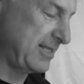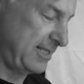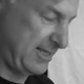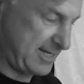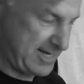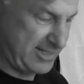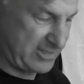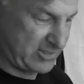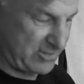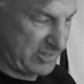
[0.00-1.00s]
the
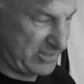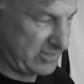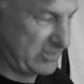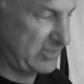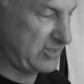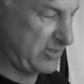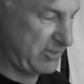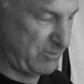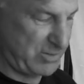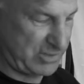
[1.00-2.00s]
light source
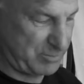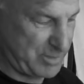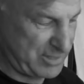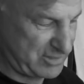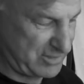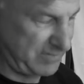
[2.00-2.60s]
so it works best